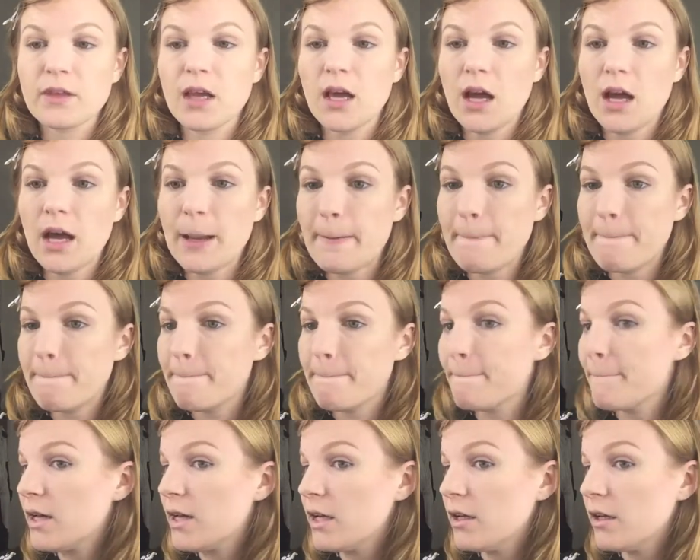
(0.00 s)

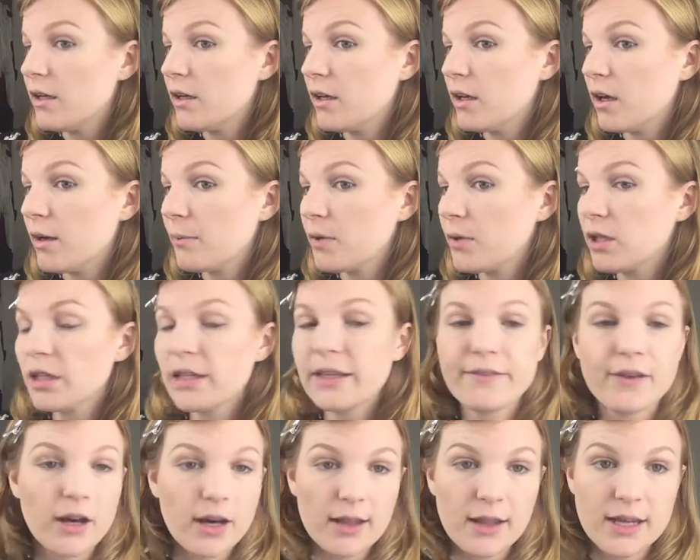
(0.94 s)
I'm going to leave
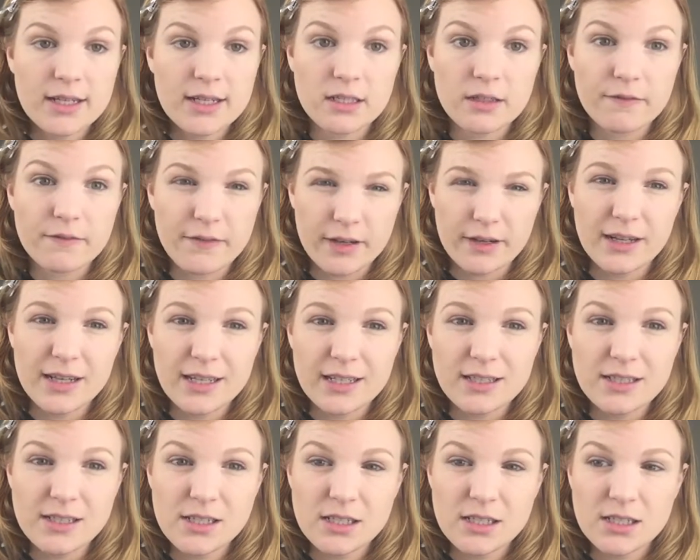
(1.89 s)
highlight till the very
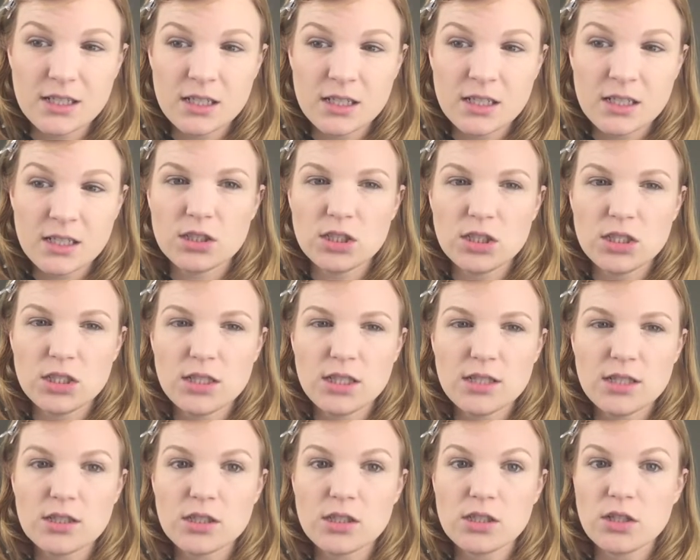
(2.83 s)
end,
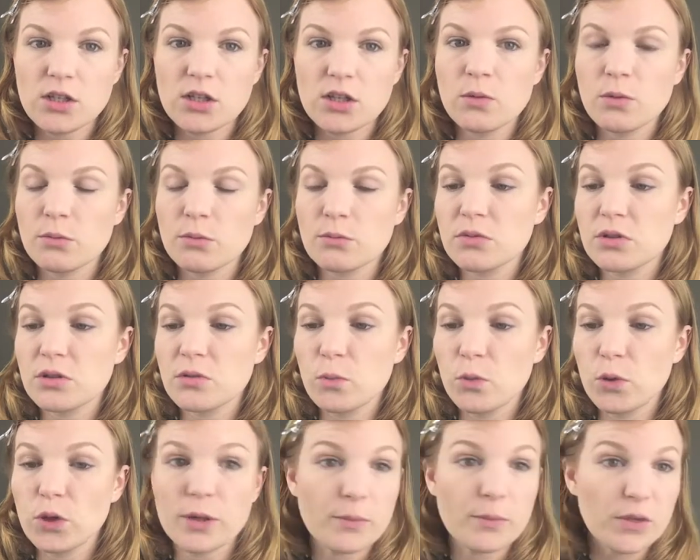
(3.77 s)
just because I don't know
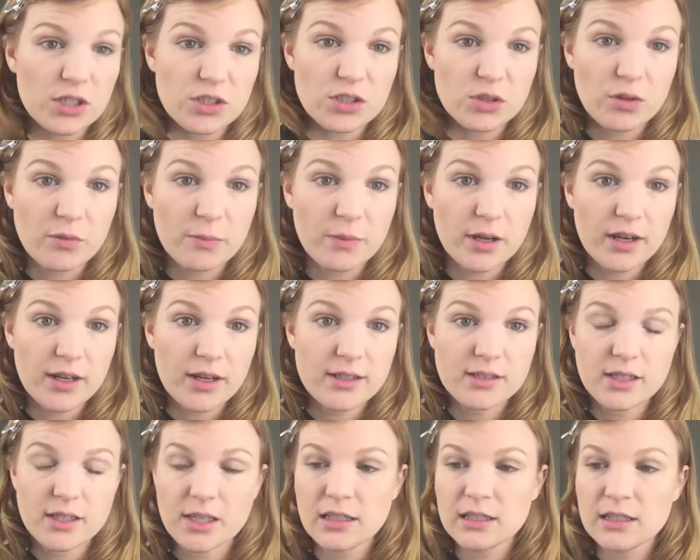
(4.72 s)
what I'm going to do with my
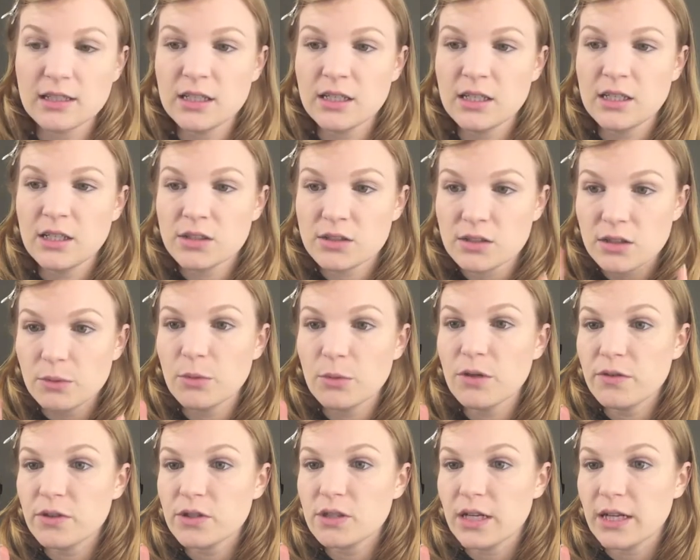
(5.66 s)
eyes yet. So I'll
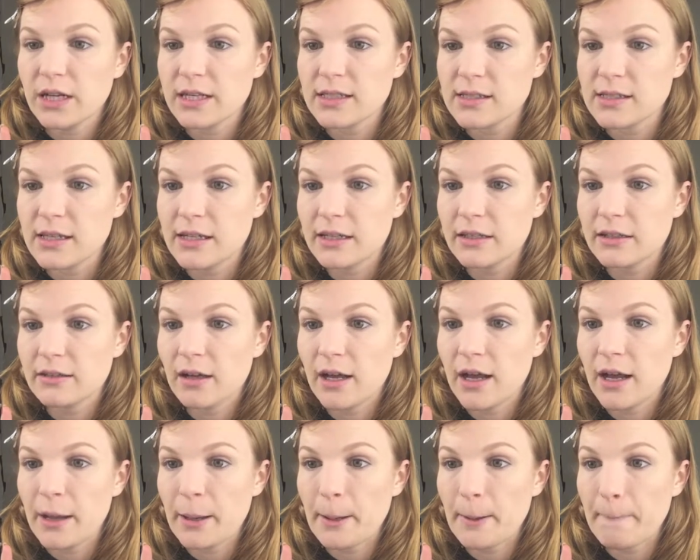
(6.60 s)
move on to eyes now.
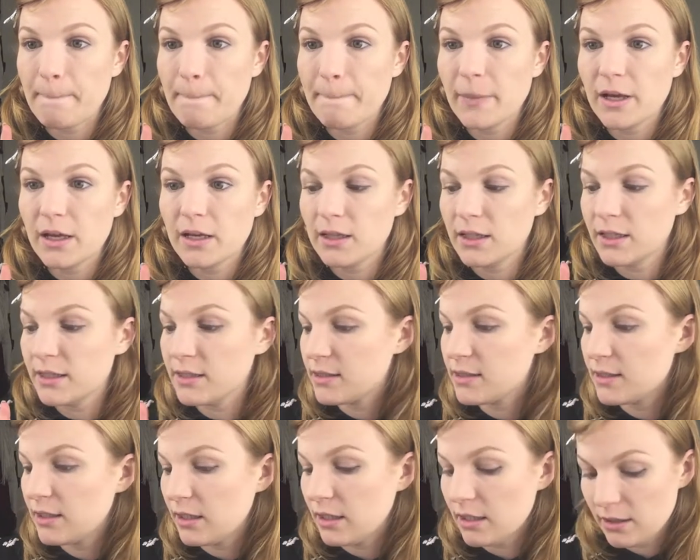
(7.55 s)

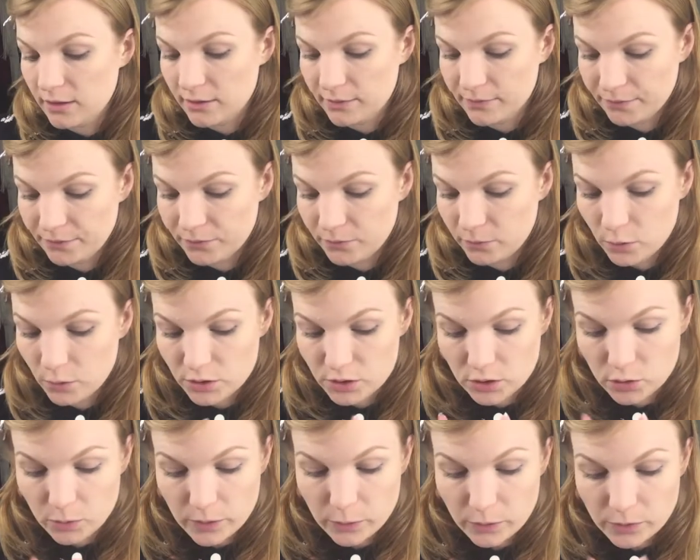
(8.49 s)
Let's see. What
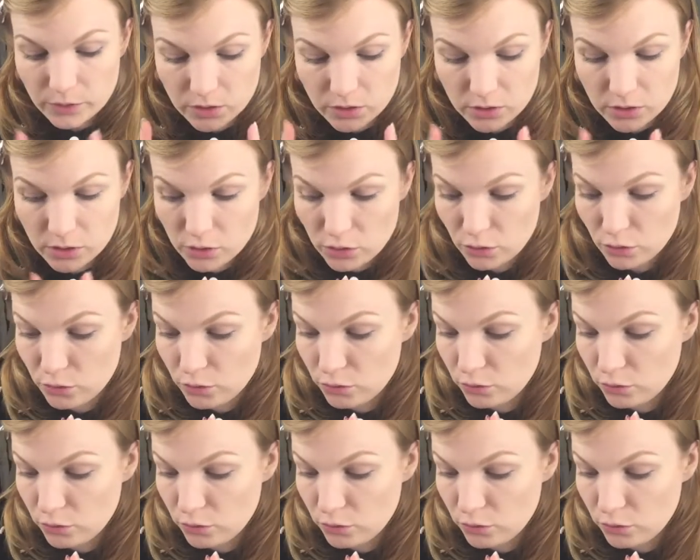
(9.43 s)
do I want to do?